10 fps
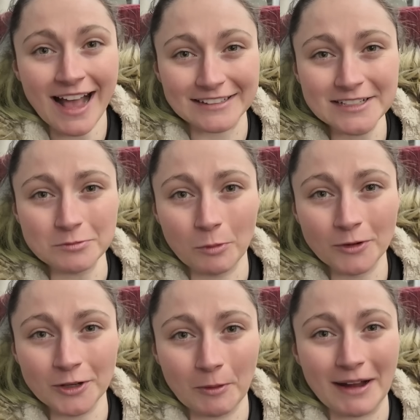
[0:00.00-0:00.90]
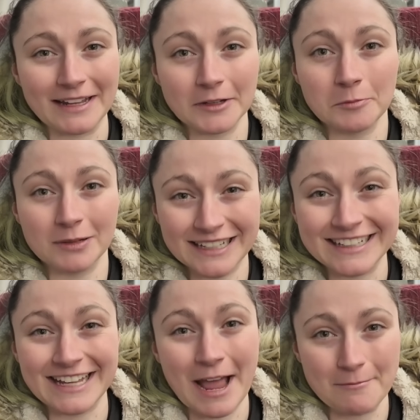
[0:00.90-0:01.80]
I did wonder why it
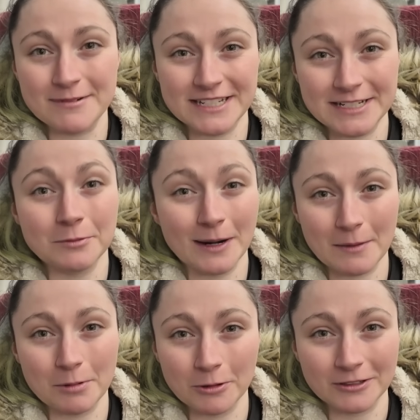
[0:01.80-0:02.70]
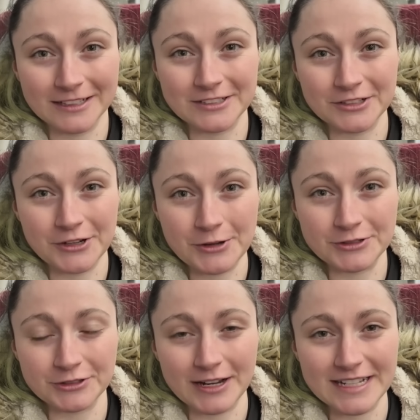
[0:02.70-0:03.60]
completely emptied when it pulled into New
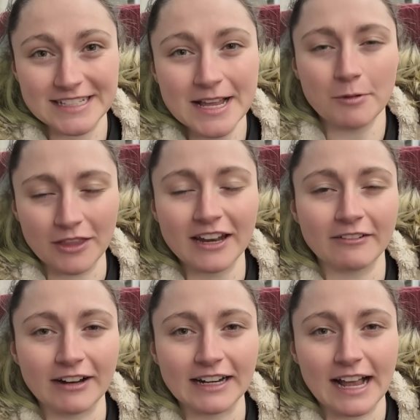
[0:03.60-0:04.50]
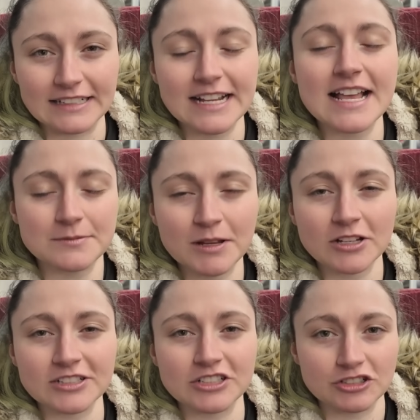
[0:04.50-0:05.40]
Street, but then I realised it's
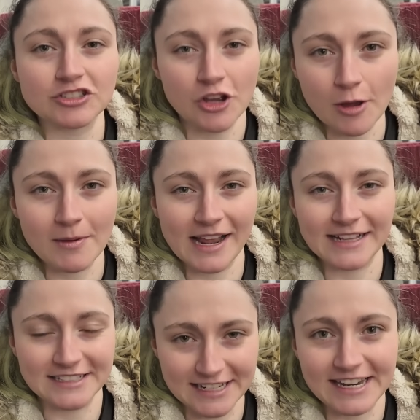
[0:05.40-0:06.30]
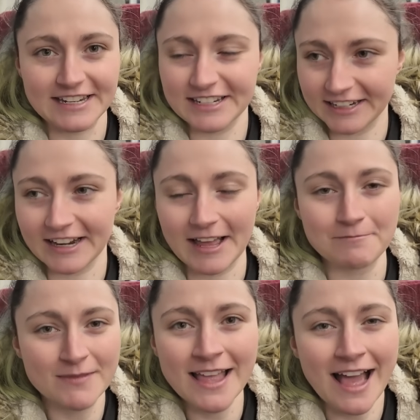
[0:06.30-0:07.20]
because it just terminated in, didn't it?
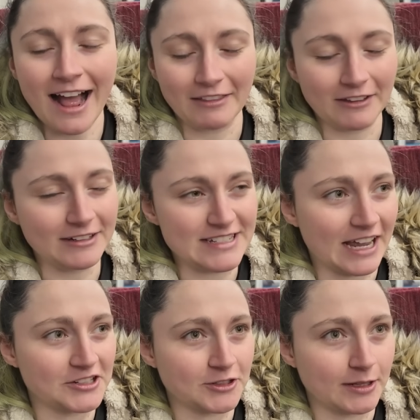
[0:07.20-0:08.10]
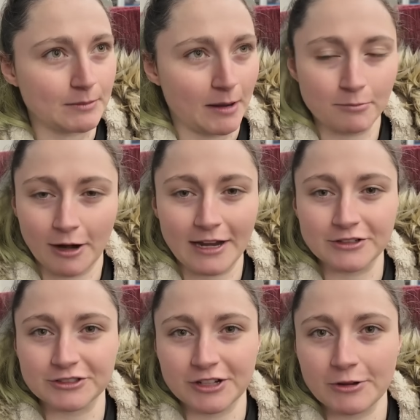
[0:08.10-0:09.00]
I think naturally my brain
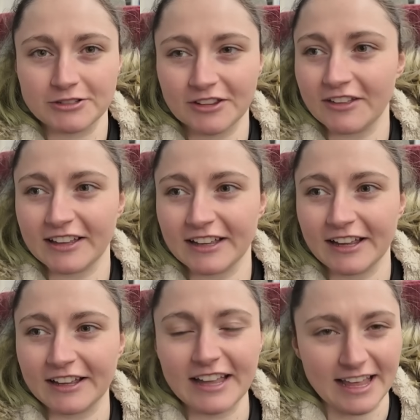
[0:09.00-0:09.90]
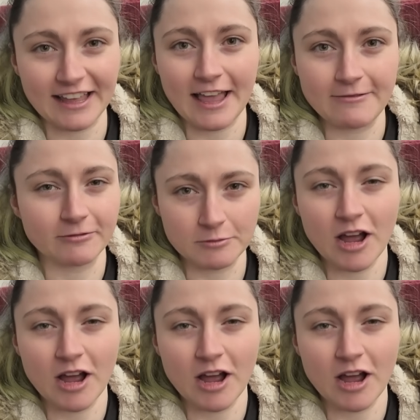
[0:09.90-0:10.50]
just goes to thinking it came from